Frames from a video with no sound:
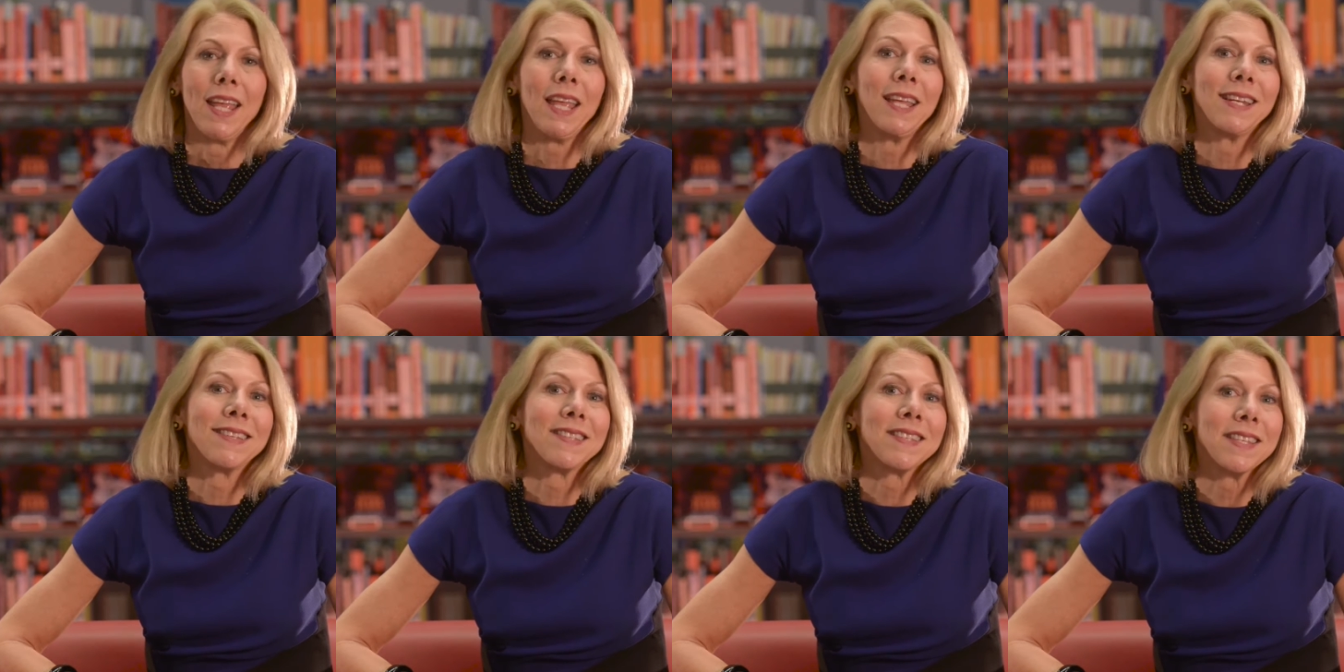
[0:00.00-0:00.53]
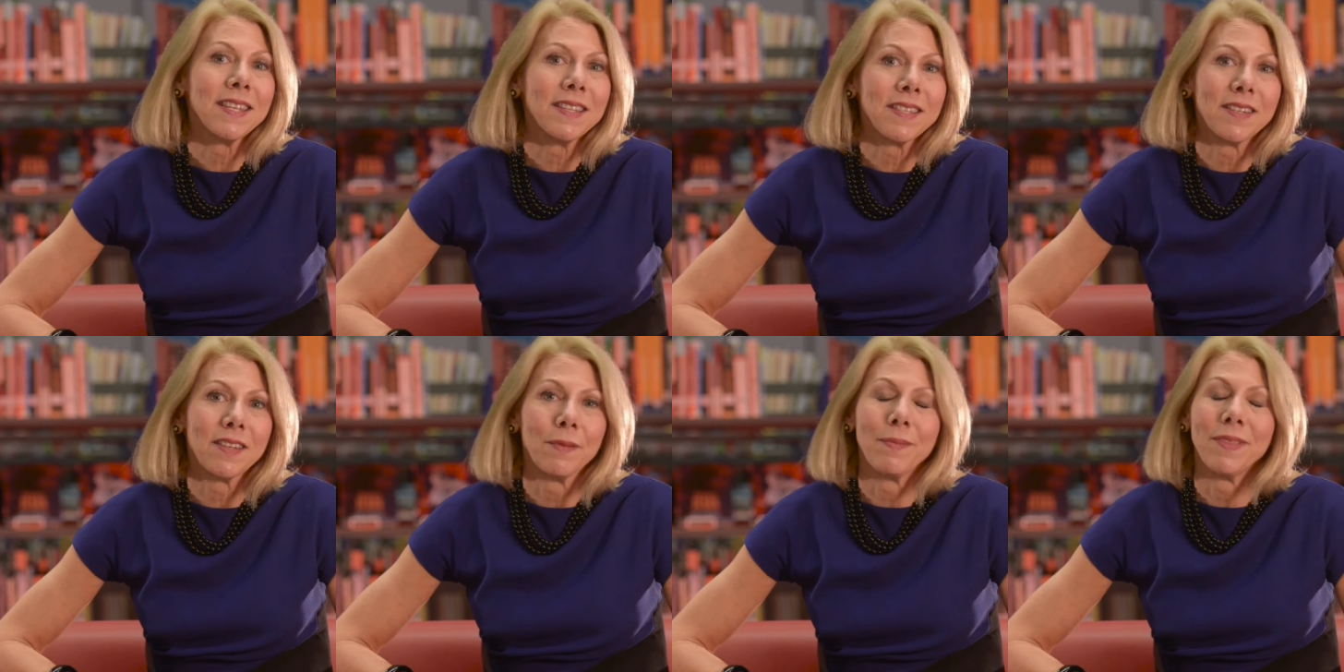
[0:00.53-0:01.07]
in a
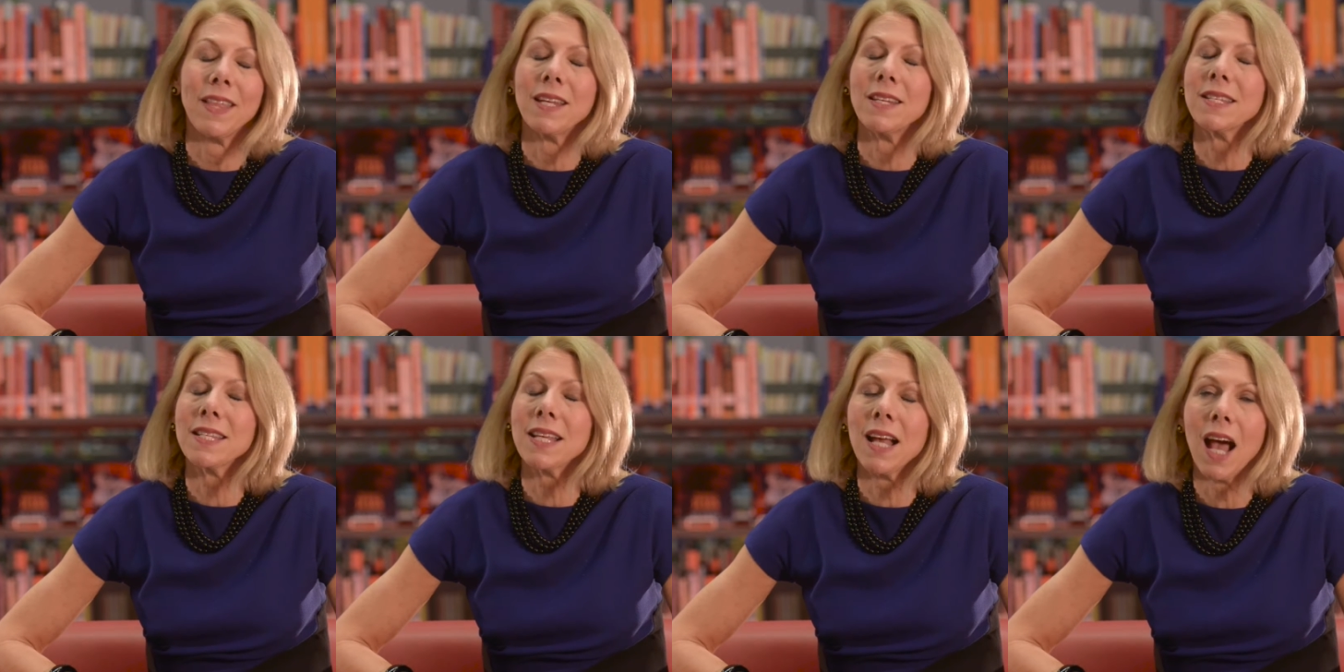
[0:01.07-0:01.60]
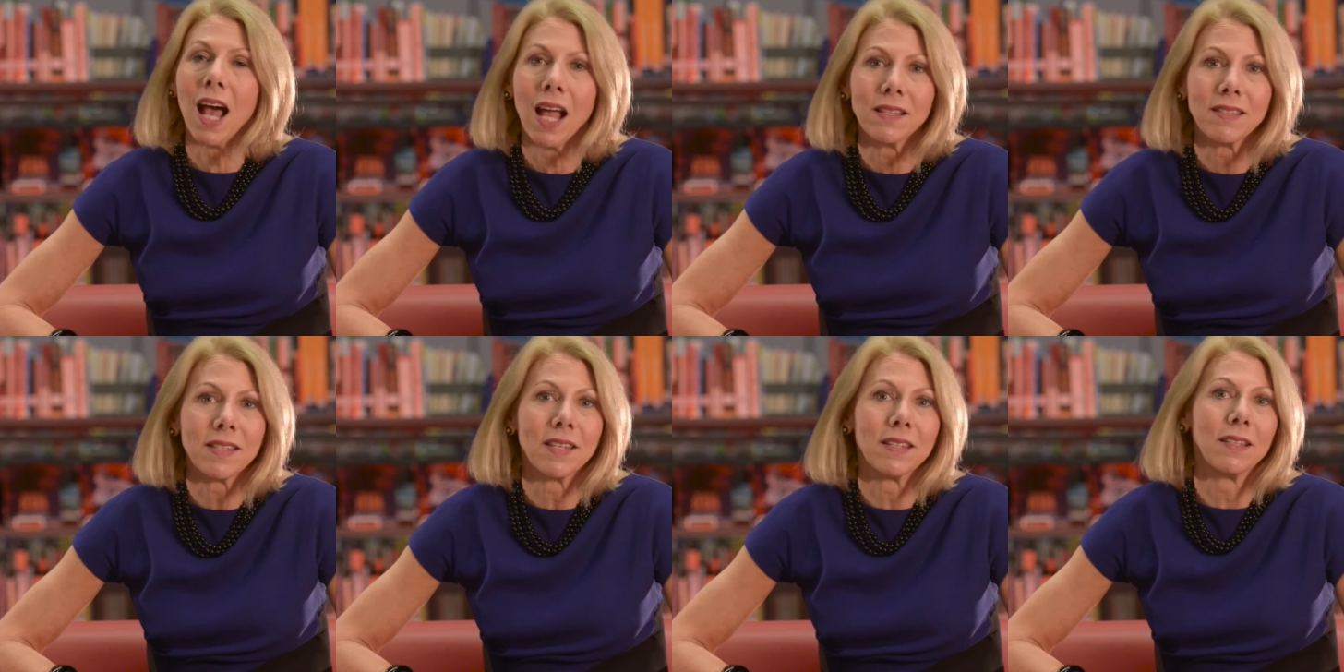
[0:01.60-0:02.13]
system that is
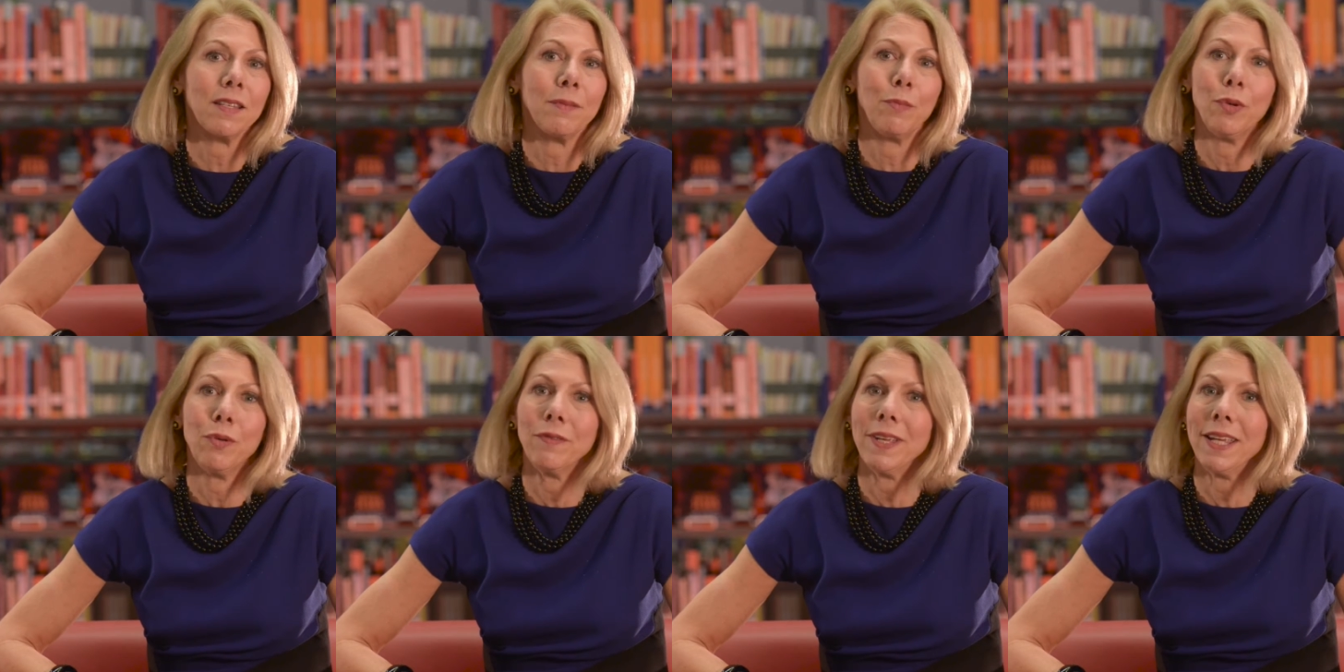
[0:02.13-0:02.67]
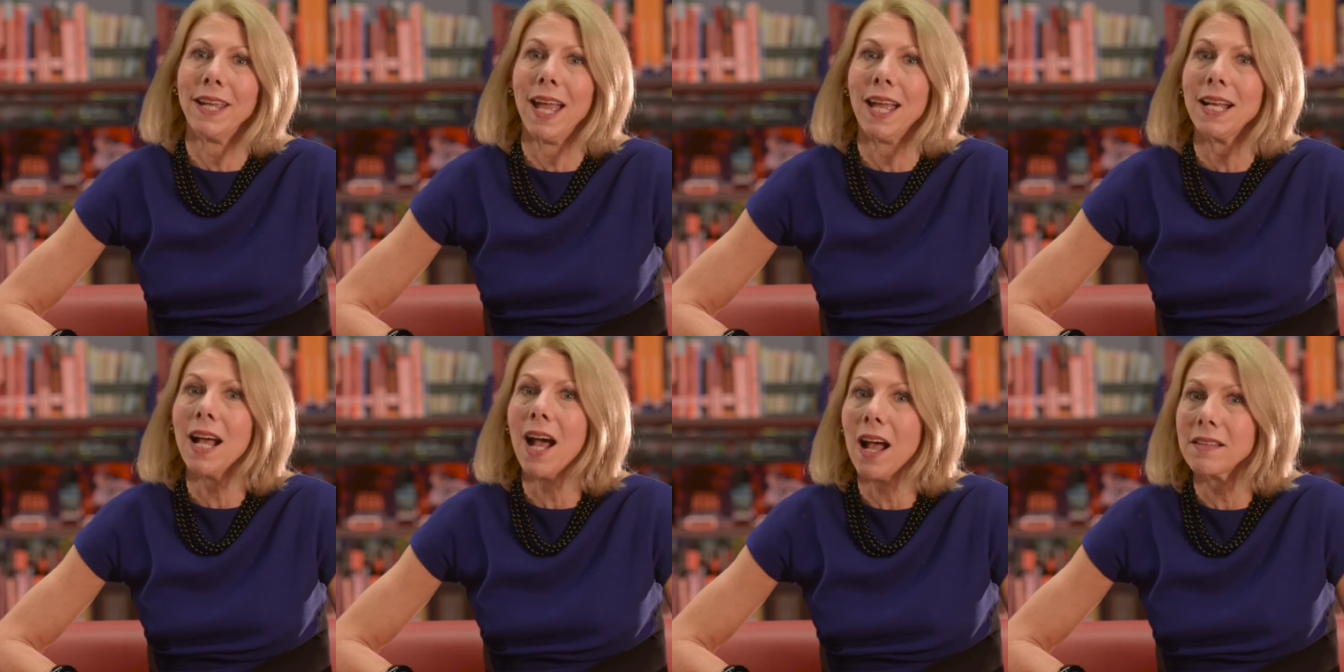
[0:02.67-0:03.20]
constantly moving
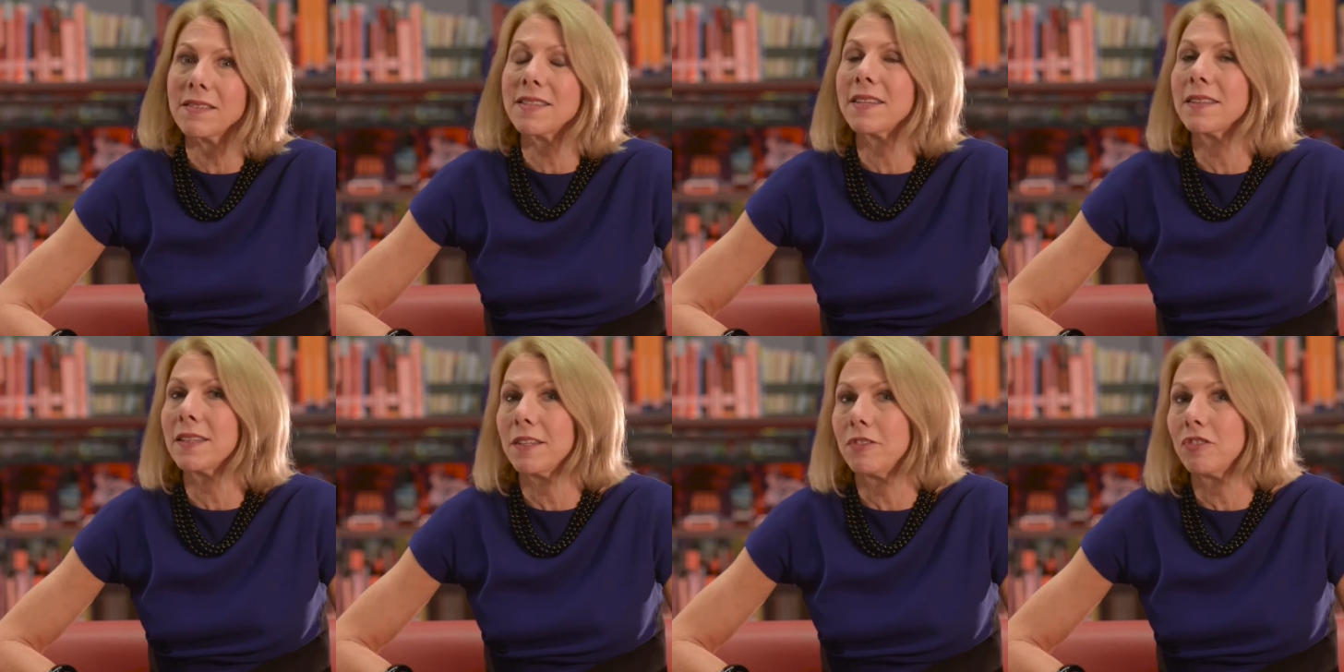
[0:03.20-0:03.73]
and constantly